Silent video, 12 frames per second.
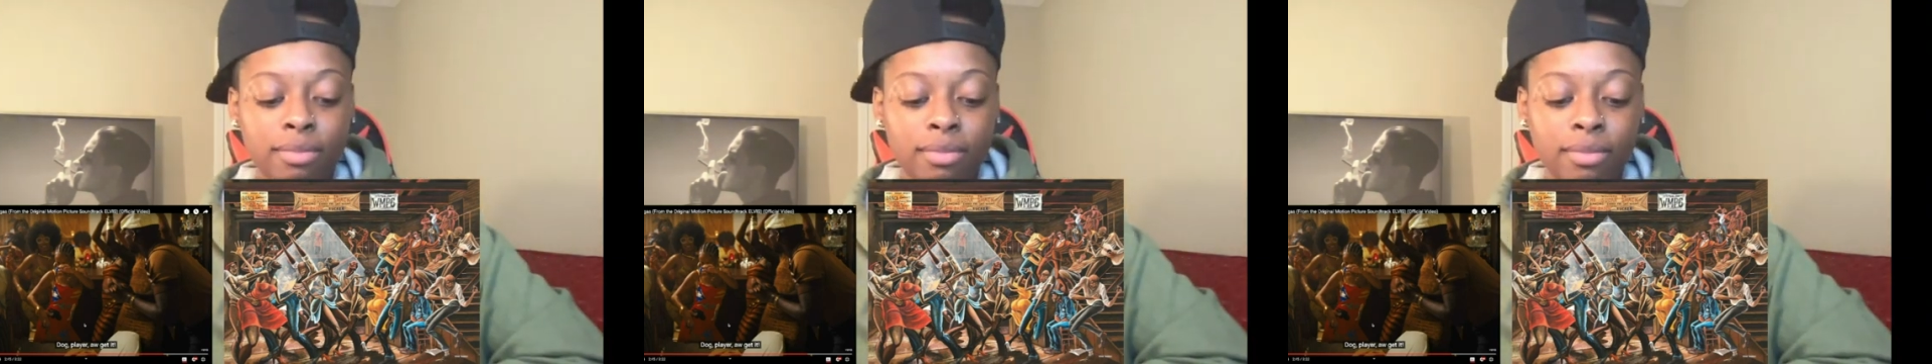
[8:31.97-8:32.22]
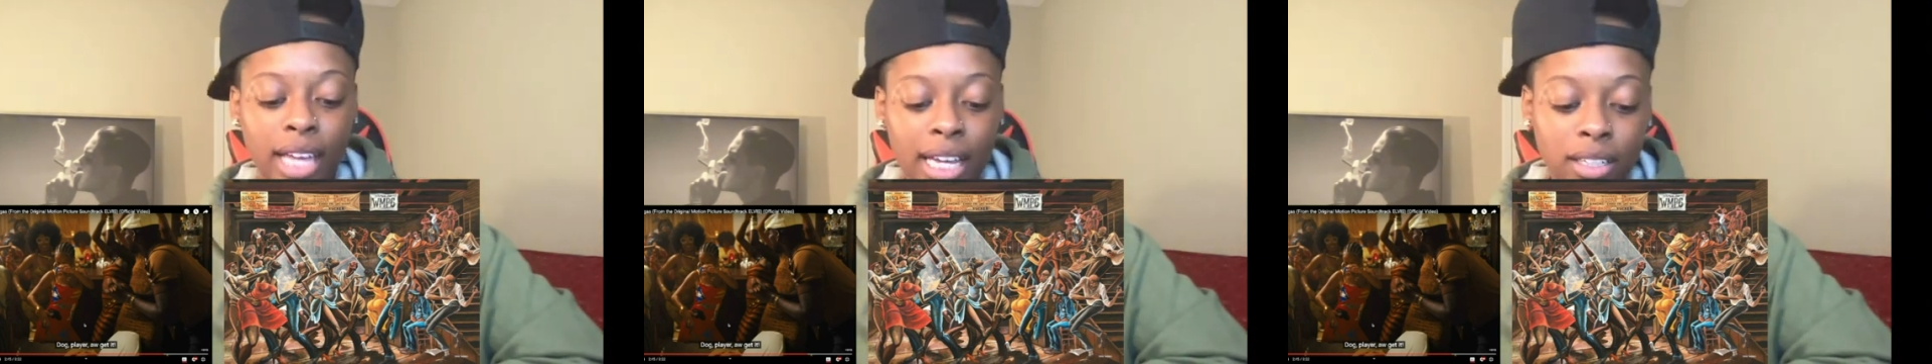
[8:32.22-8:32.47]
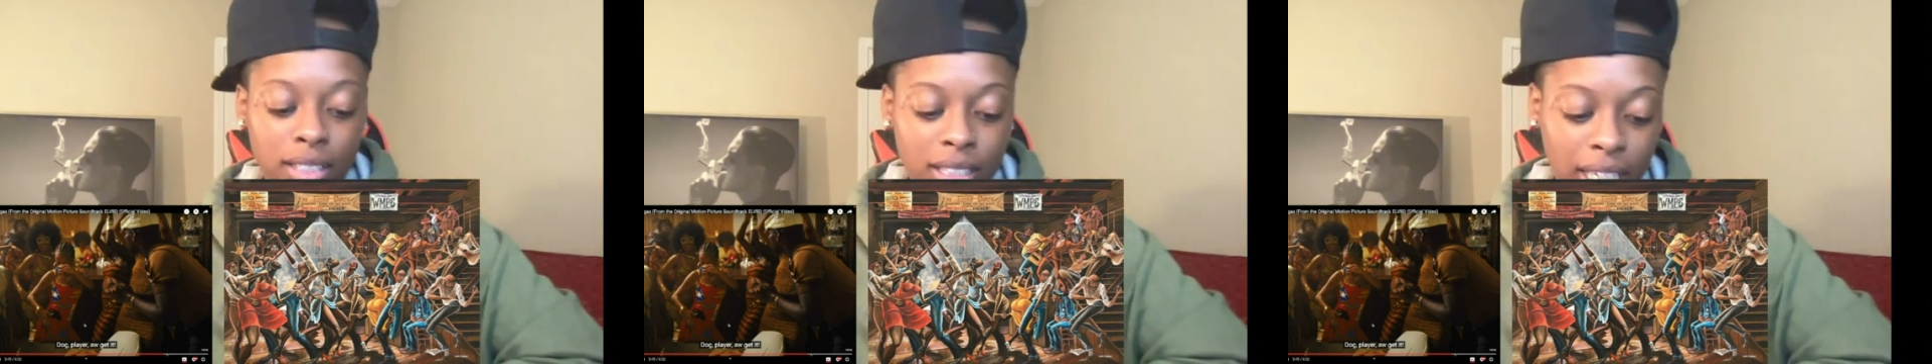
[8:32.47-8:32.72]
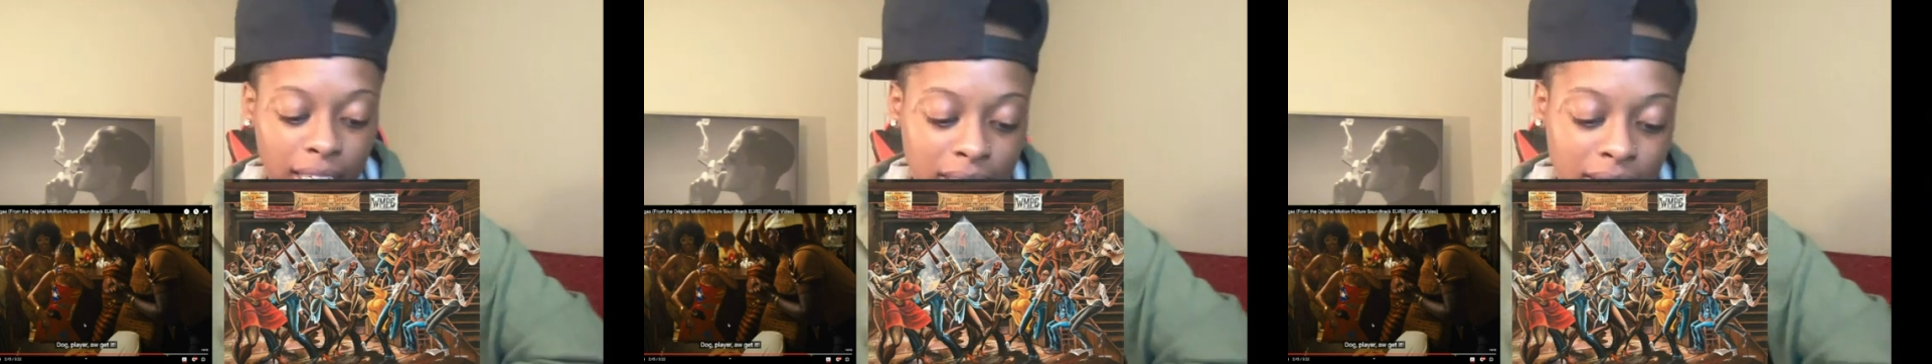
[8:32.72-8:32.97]
That looks
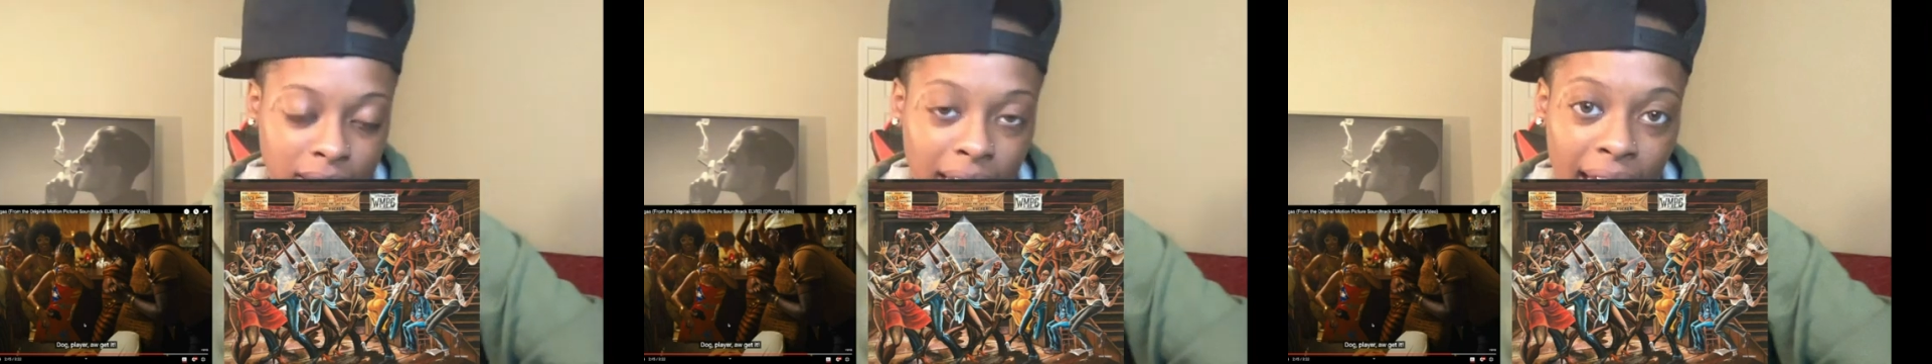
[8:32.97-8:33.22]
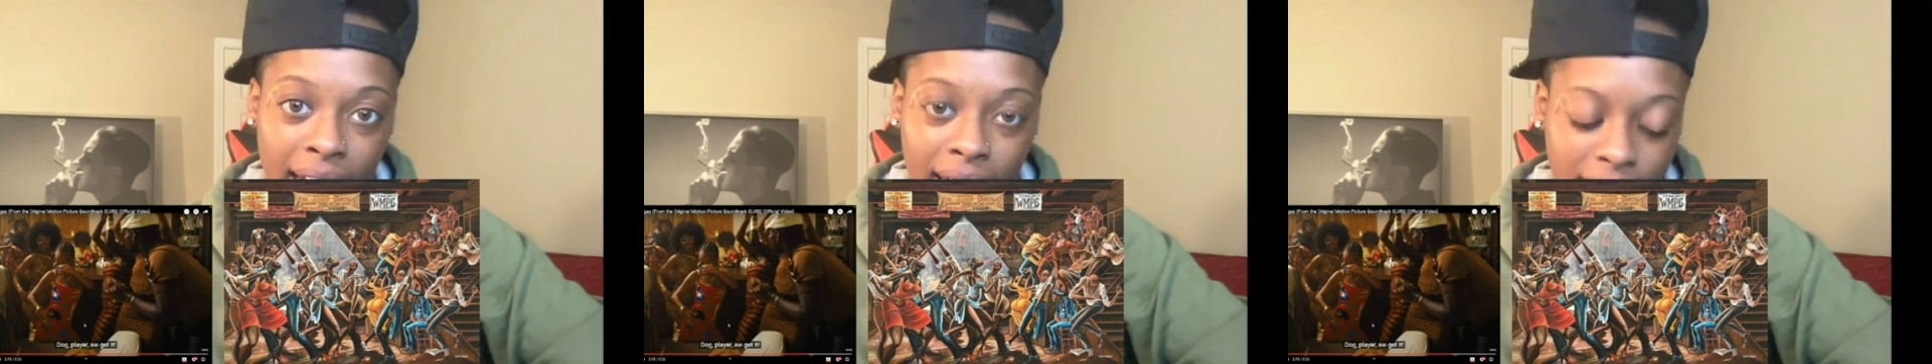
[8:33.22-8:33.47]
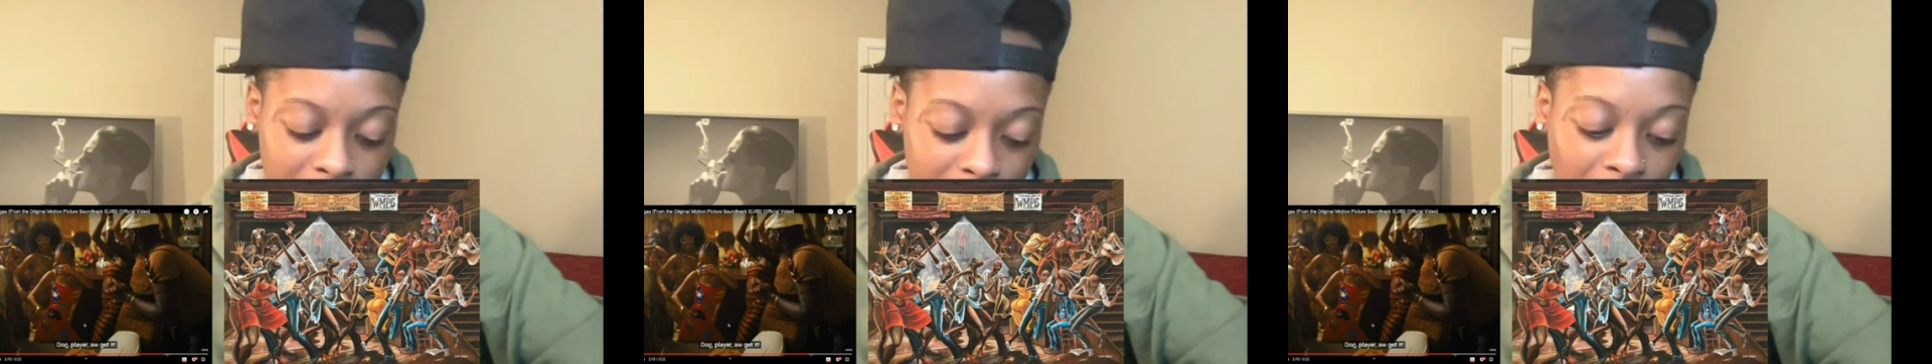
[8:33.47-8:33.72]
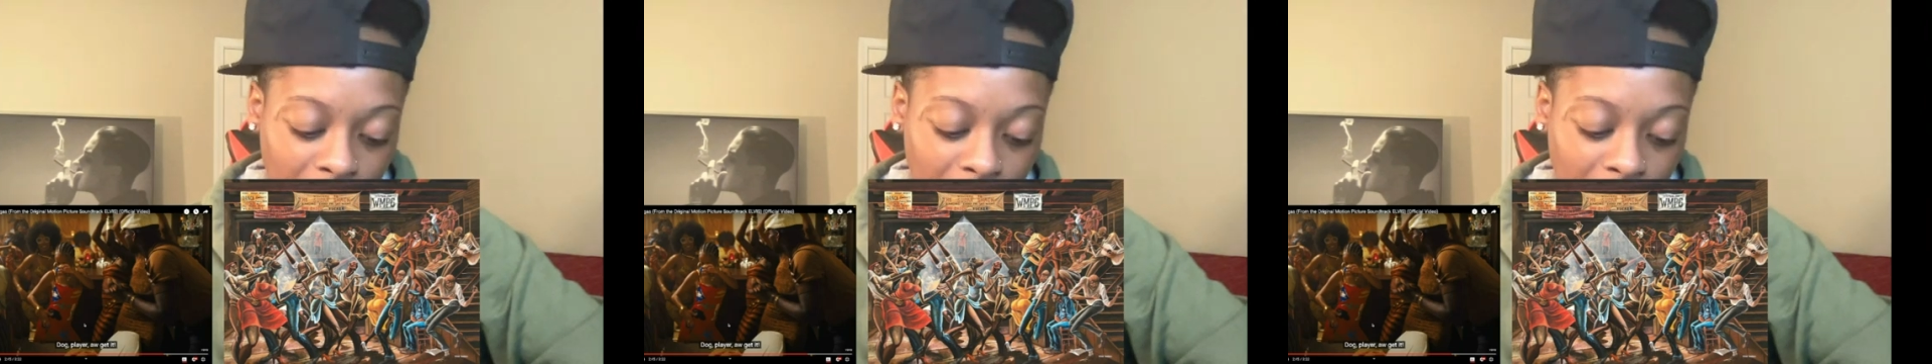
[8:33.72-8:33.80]
exactly